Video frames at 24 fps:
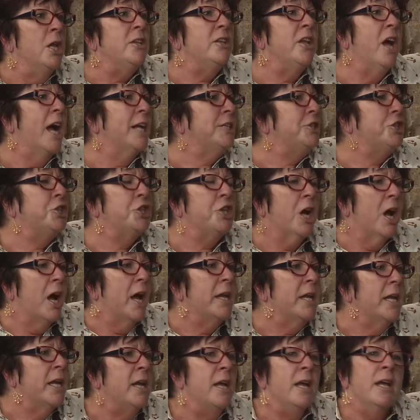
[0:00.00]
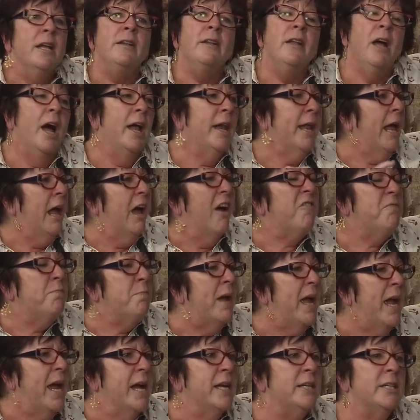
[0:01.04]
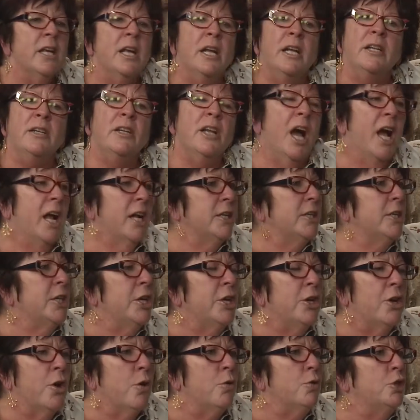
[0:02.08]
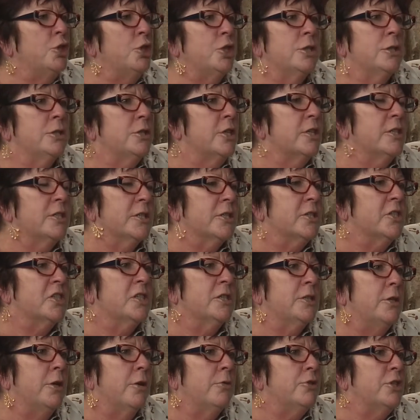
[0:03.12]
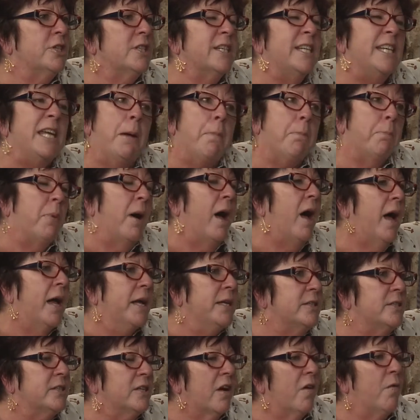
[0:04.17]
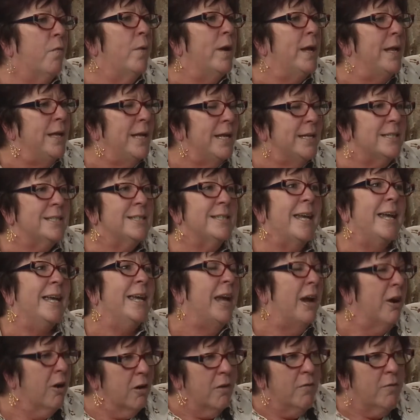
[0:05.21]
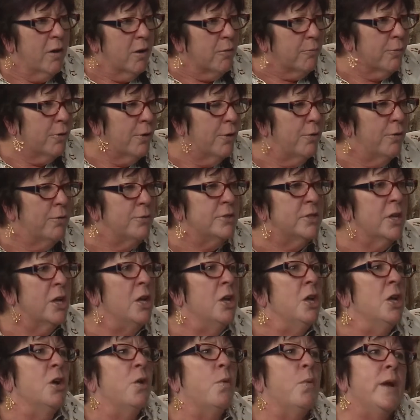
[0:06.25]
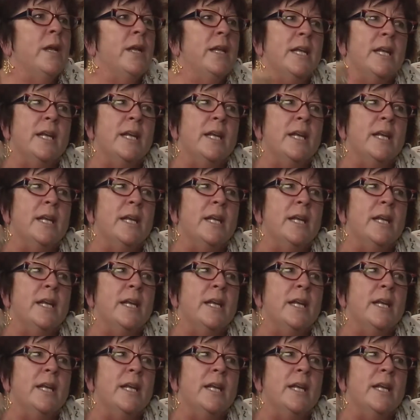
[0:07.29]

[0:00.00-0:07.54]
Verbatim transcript: Not and shoddy, not half baked, not, you know, just to you know just get by stuff. We need to take care of our roads. We right.